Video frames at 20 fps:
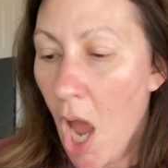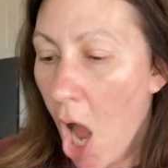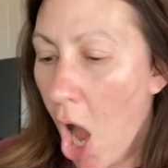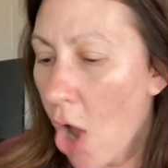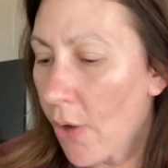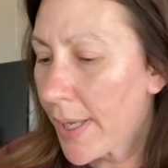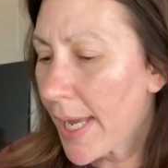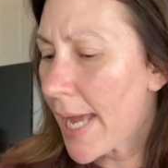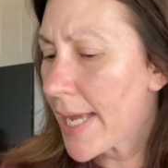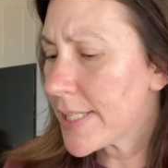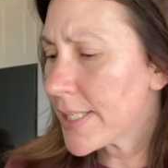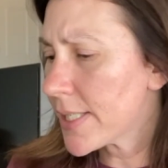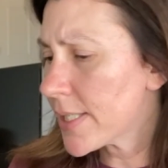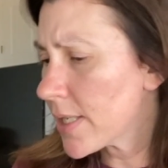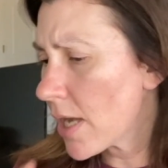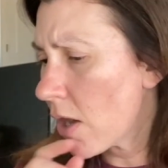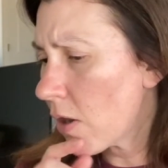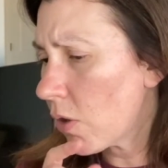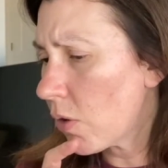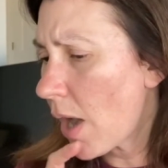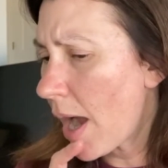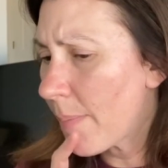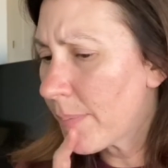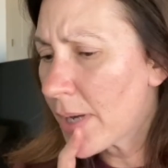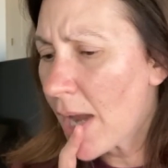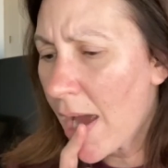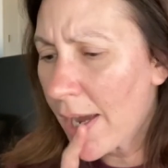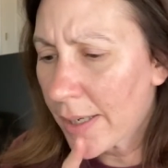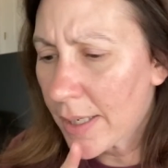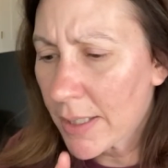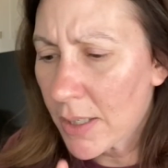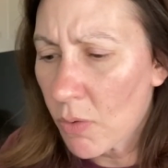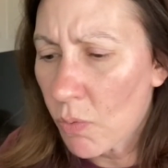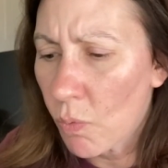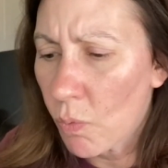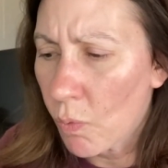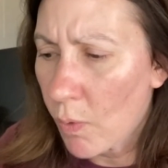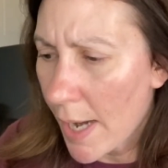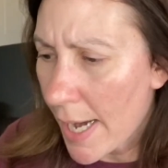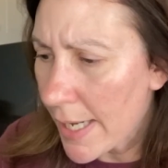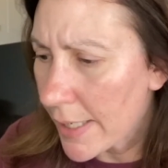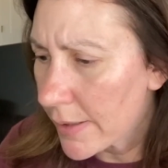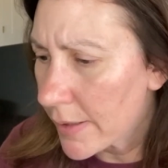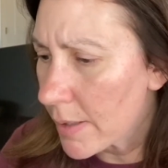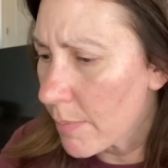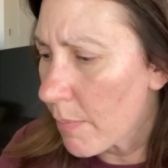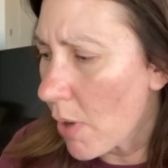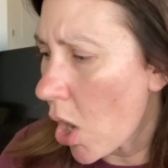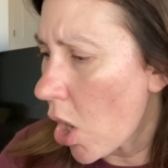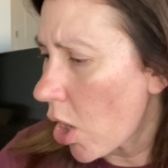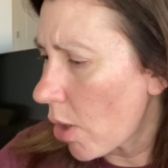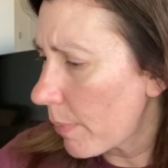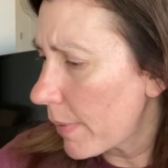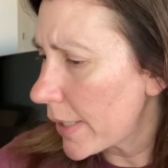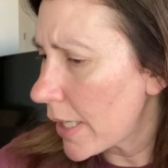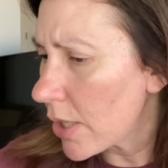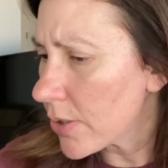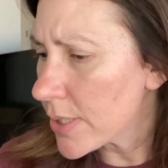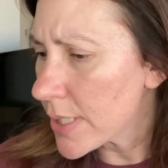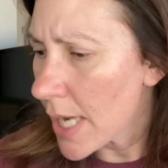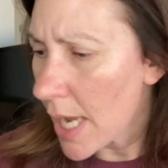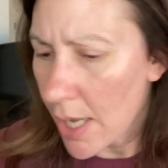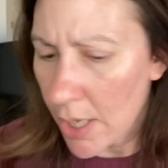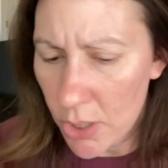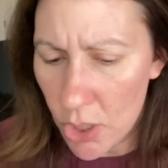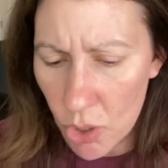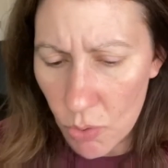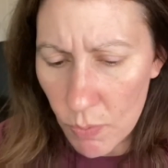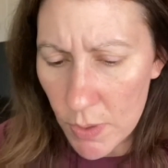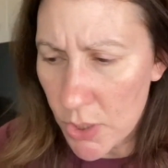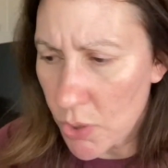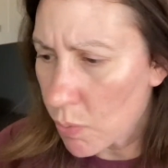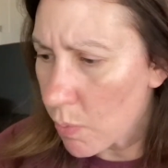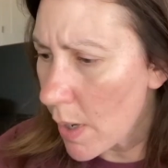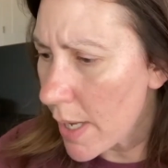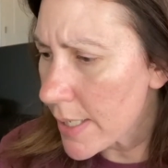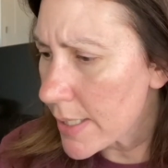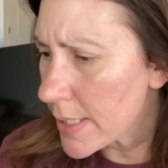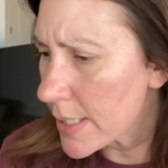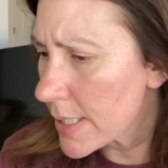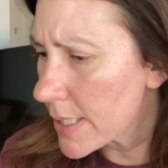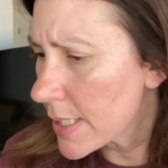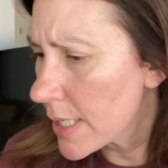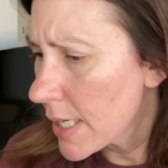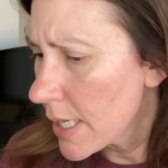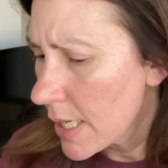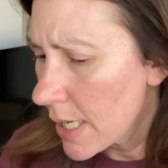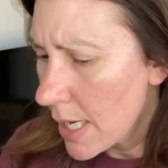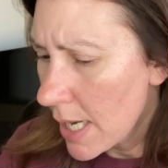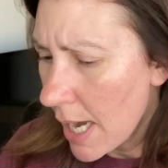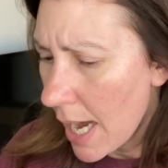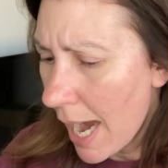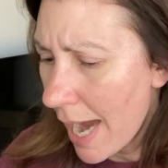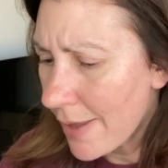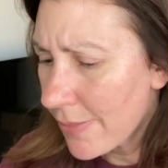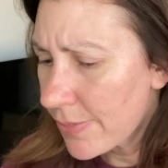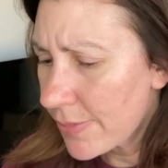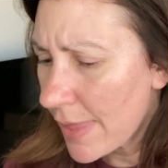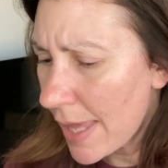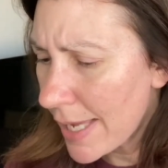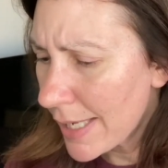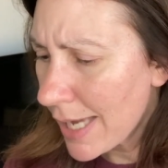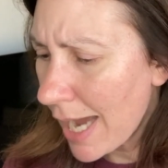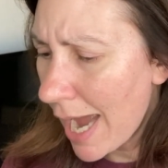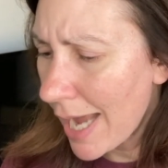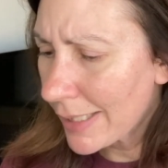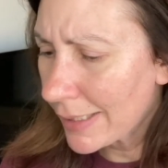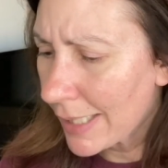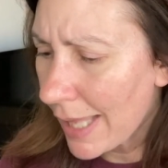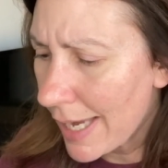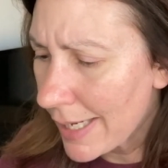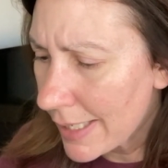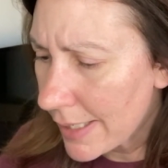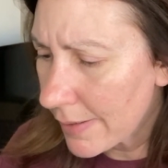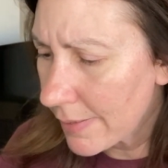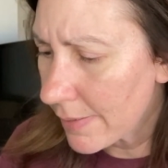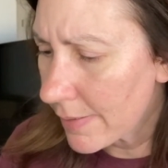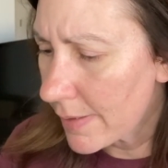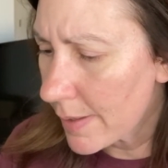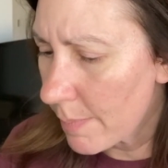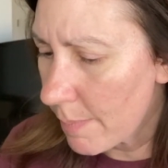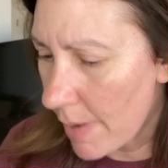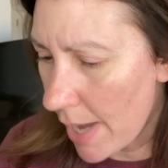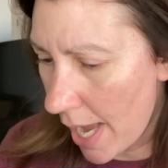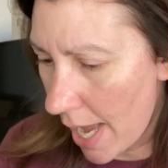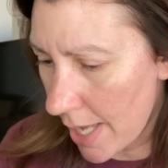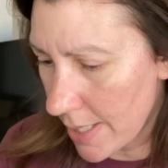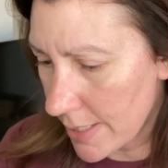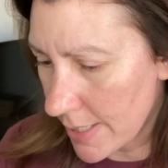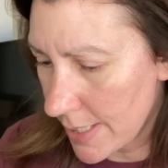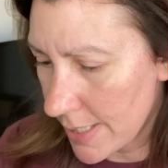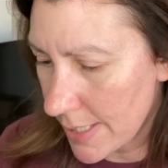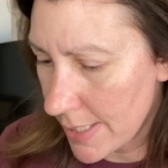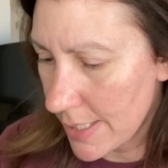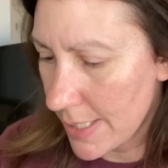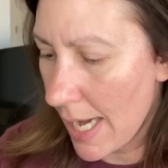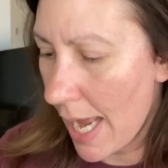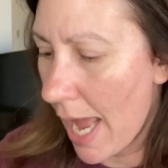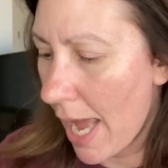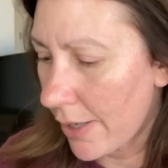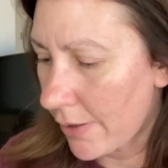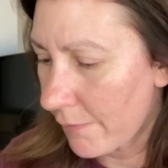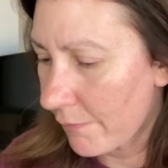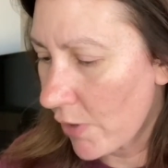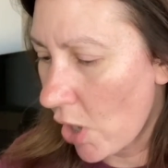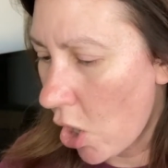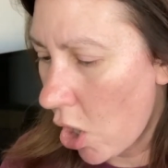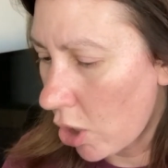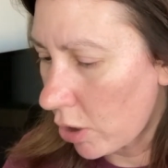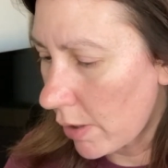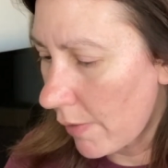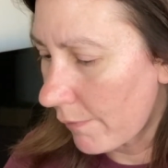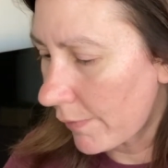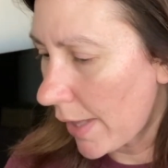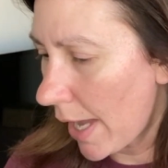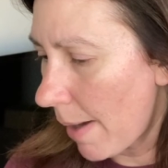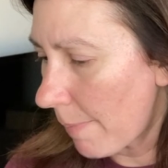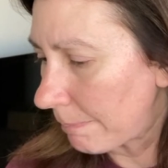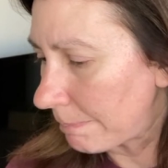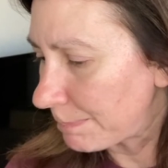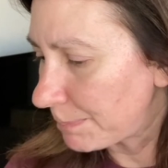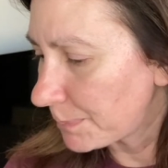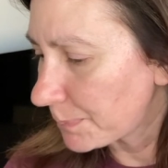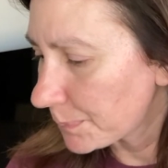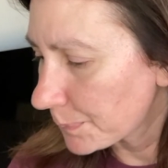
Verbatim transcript: Okay, so I'm not gonna rank them all, but I'll tell you which ones I think I like the best out of all of them.